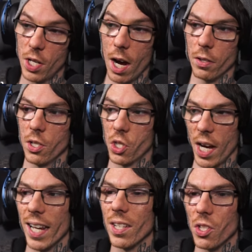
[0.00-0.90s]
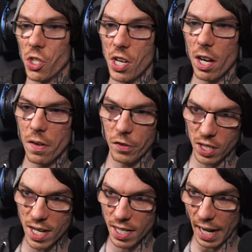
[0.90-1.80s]
Darkness, Silence, Stun,
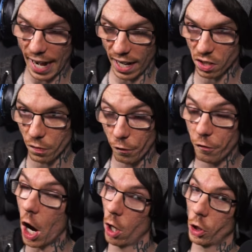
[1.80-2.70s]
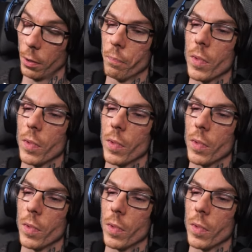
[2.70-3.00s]
Fatigue, and Fog.